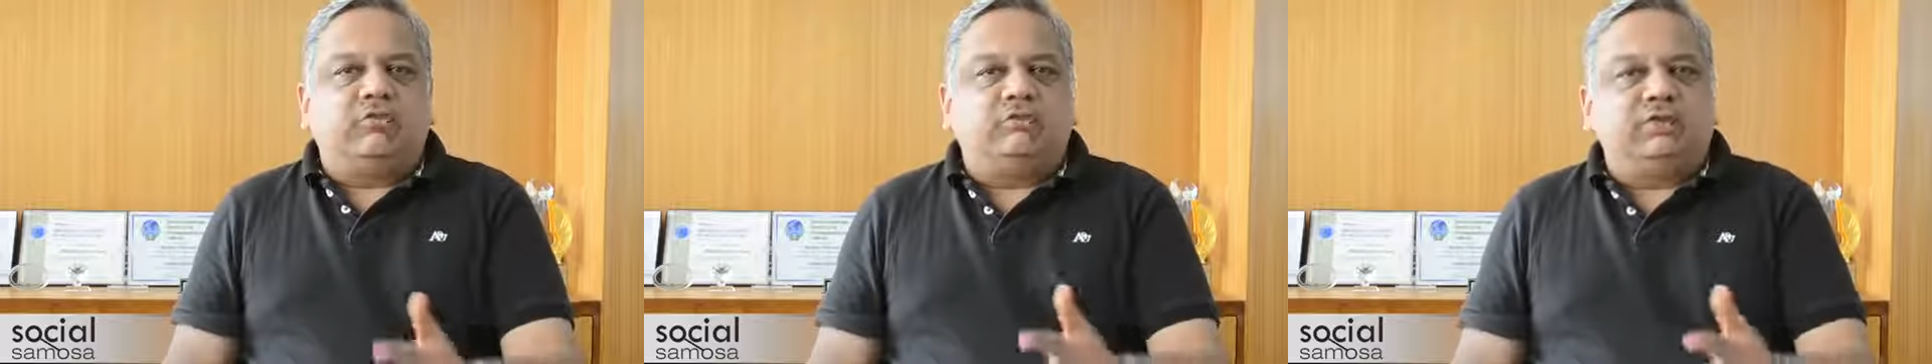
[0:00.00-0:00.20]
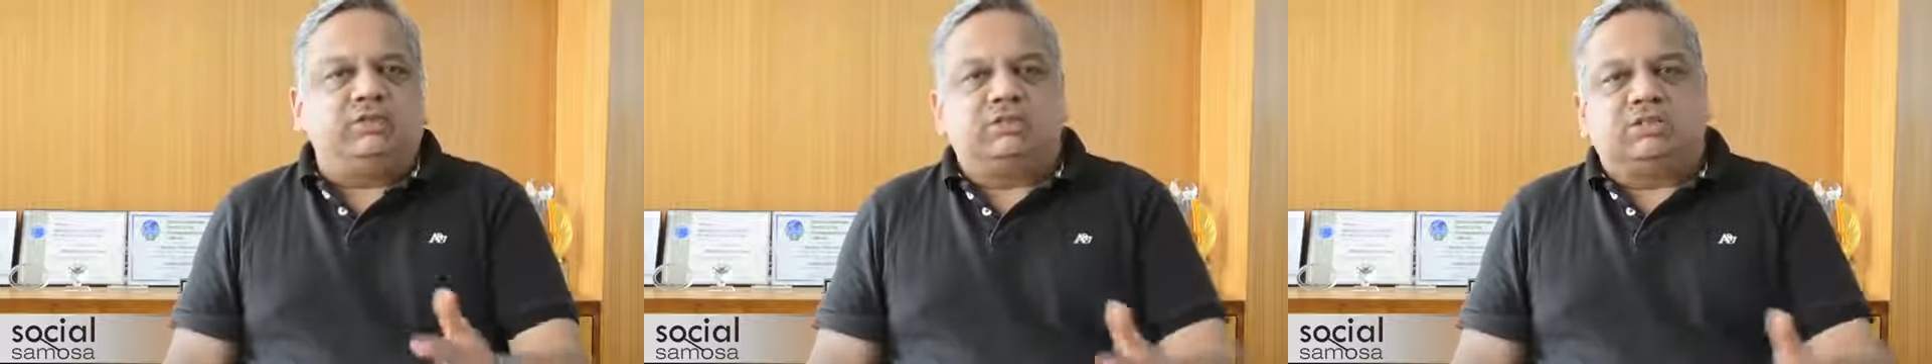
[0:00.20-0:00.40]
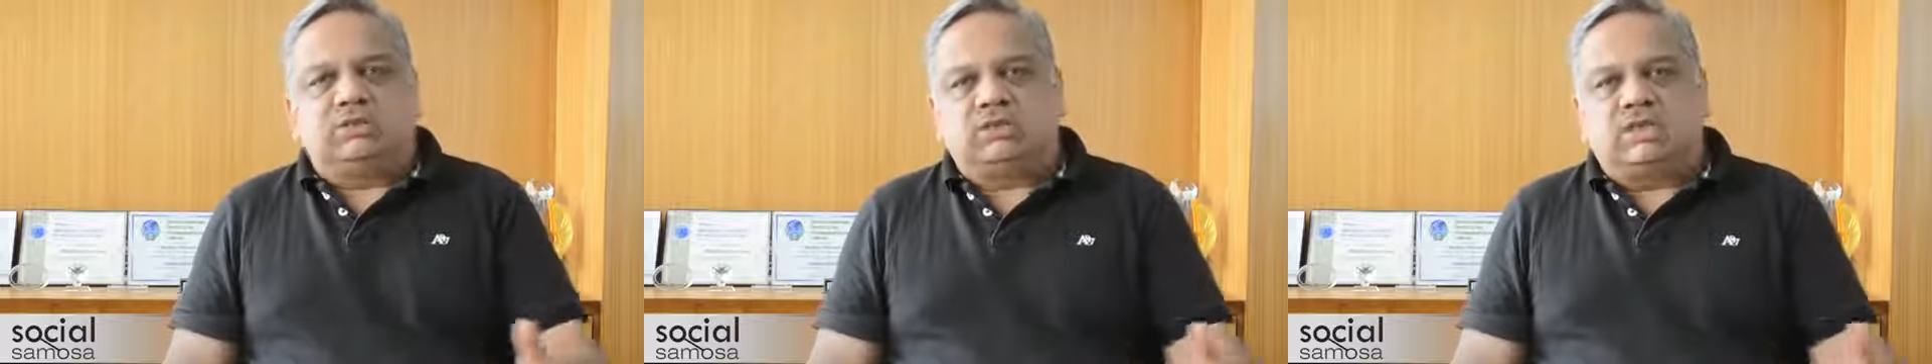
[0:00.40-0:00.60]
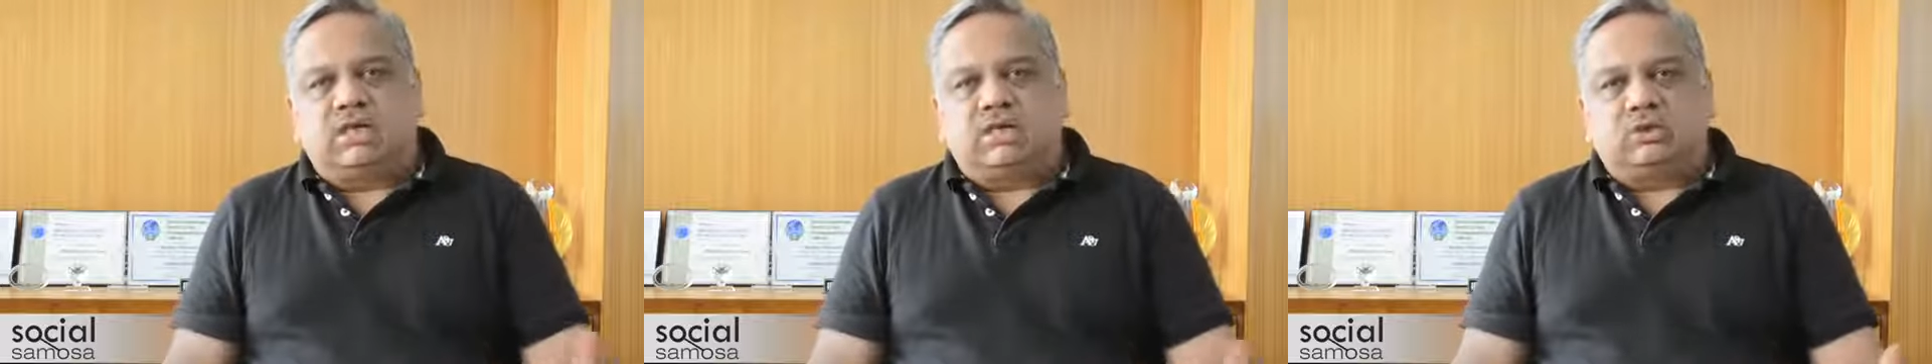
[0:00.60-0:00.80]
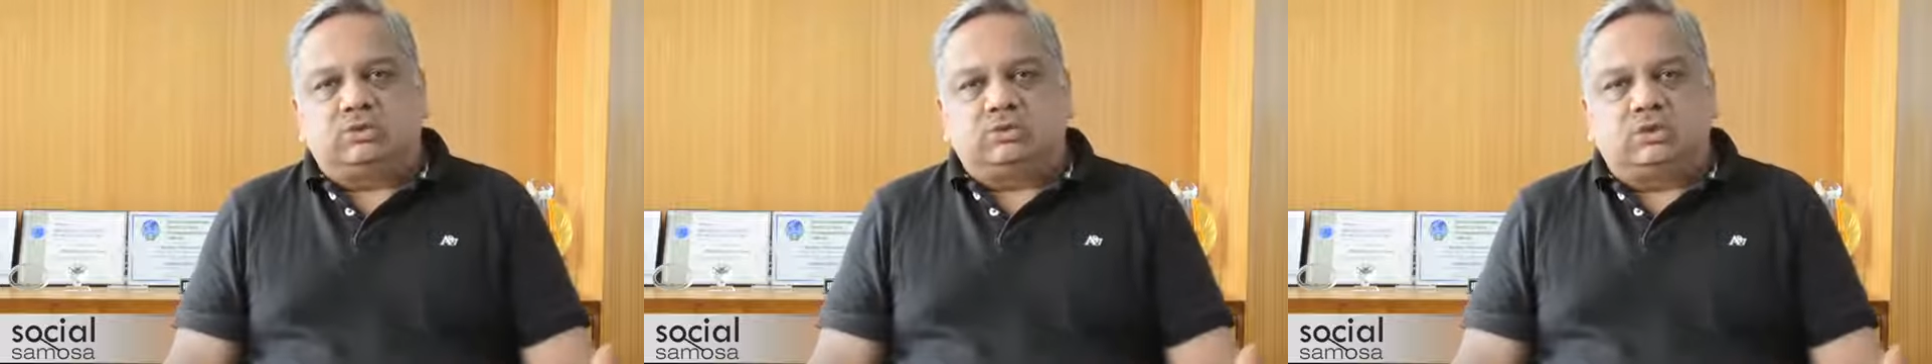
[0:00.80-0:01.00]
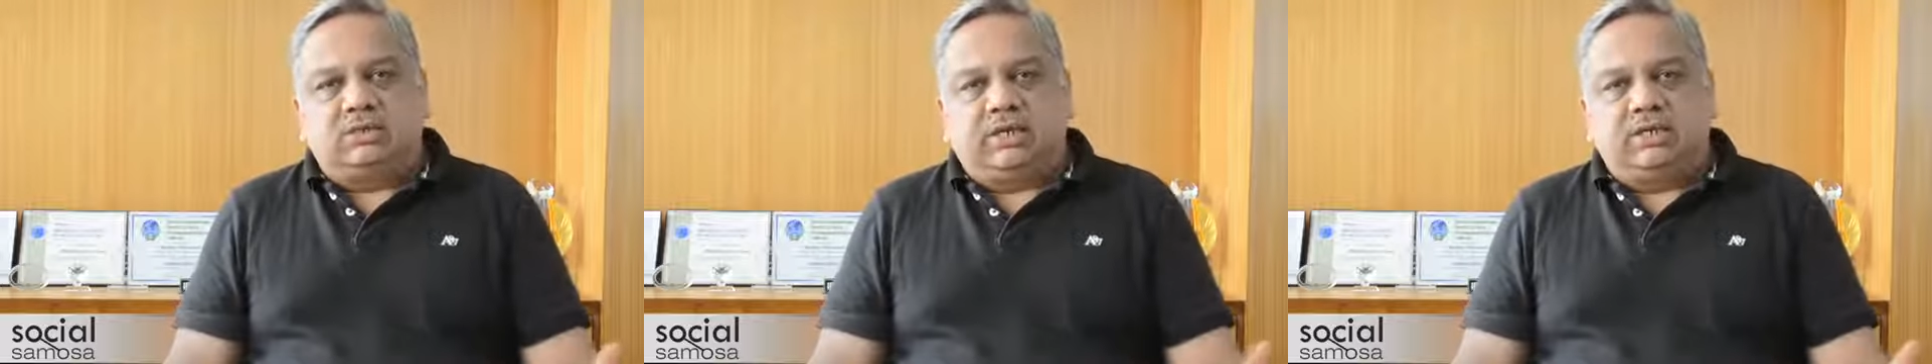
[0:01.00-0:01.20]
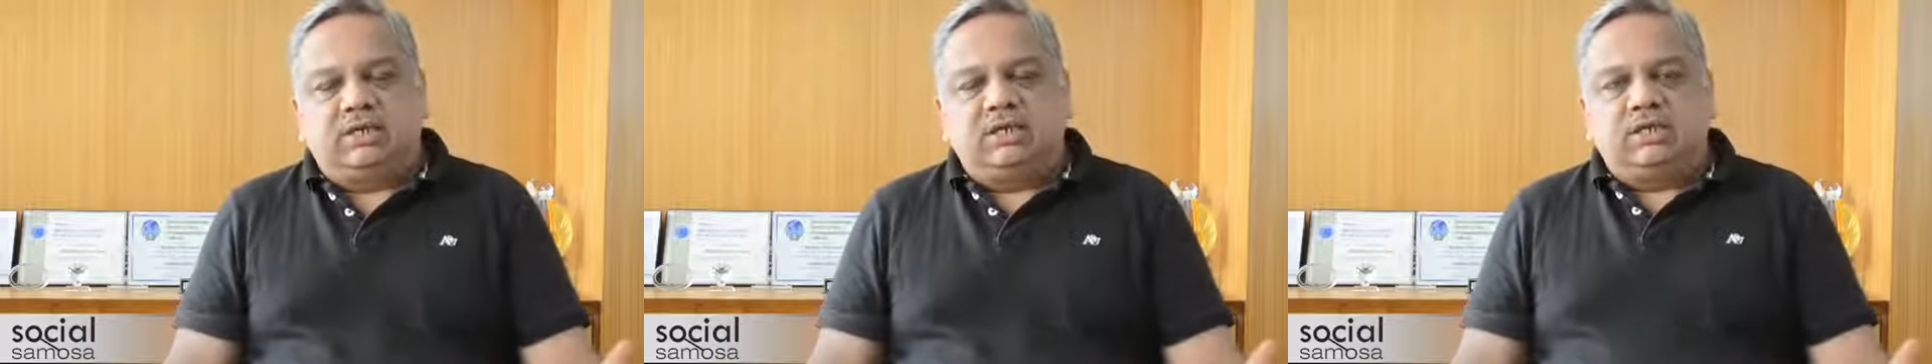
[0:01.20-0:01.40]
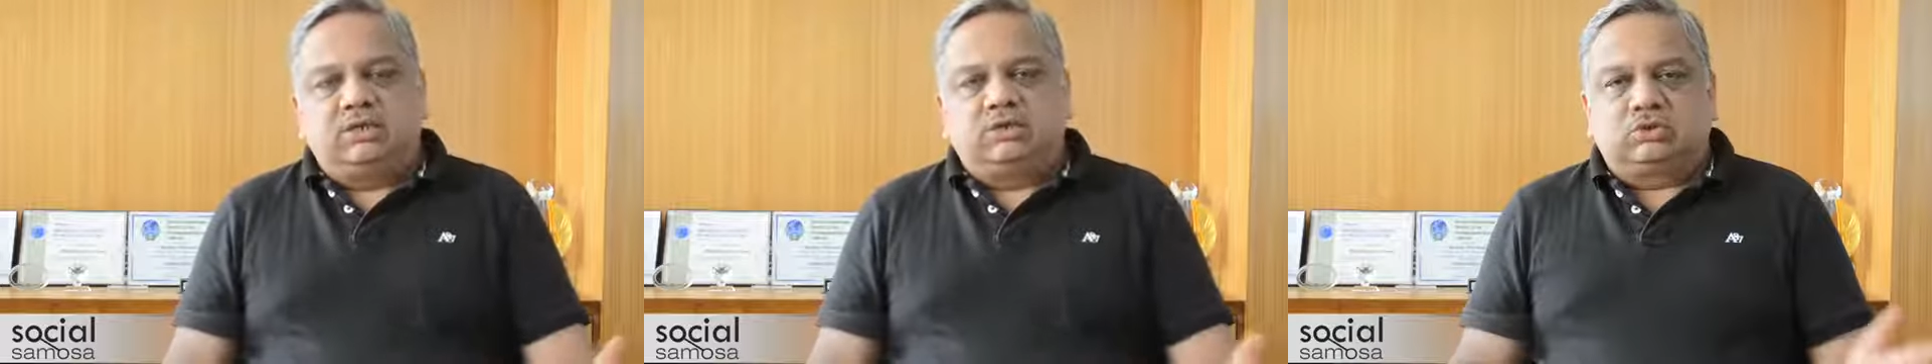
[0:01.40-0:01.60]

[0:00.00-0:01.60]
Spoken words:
of features are also there.